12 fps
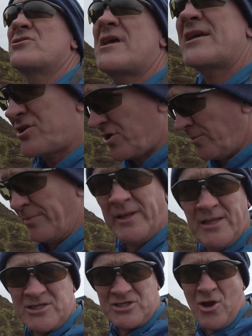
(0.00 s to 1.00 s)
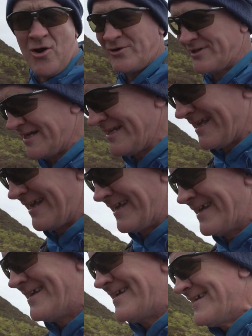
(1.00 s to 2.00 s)
is actually completely socked in,
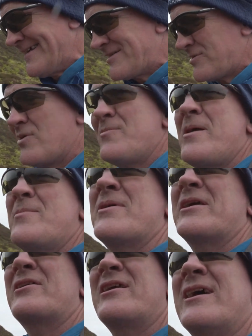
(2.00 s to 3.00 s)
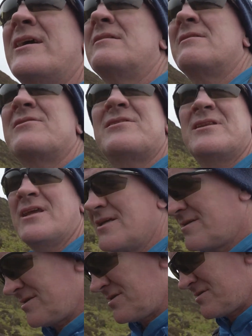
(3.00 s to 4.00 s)
so it might be a great idea today
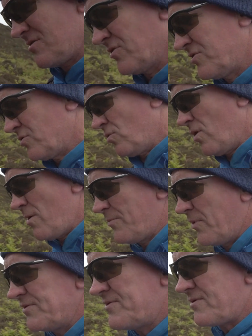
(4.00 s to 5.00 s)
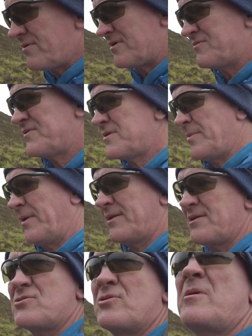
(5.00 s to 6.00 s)
just not to go up onto the ridge.
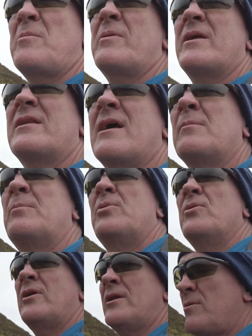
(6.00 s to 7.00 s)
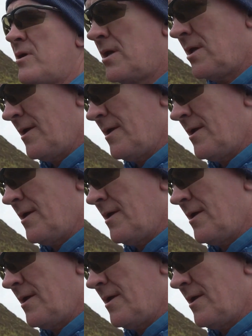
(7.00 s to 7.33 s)
Visibility is going to be pretty damn poor anyway,